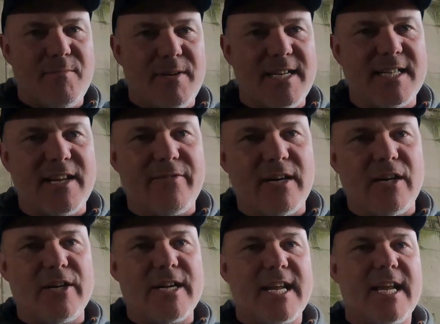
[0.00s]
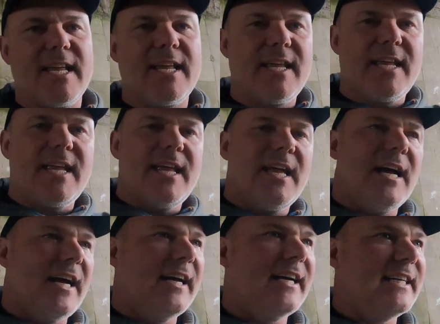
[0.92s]
Please give it a like,
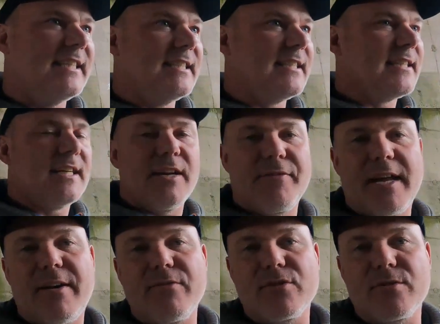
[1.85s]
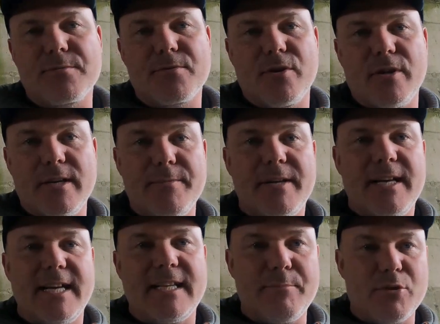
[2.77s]
and if you haven't subscribed,
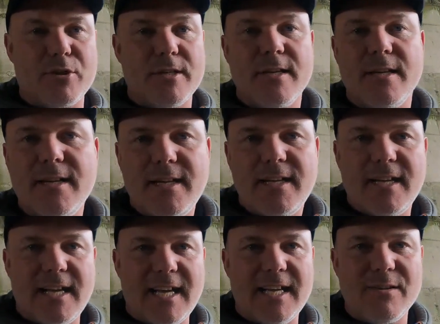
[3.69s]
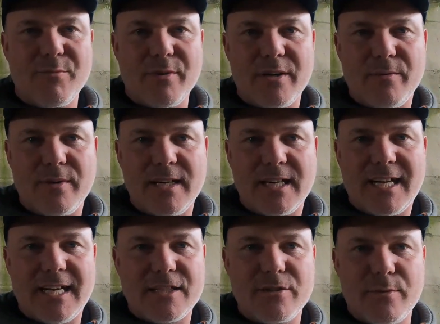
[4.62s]
hit the button, and we will
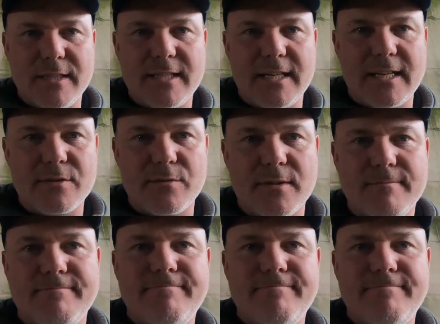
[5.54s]
catch you at the next one.